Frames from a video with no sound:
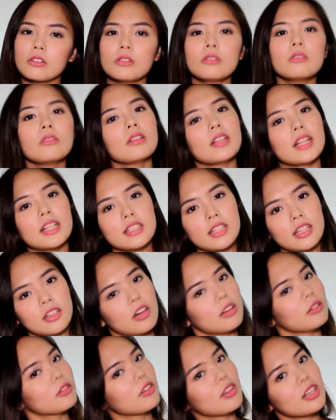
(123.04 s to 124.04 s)
ado let's get
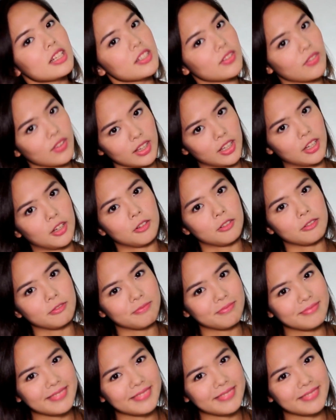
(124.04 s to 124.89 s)
on to this video here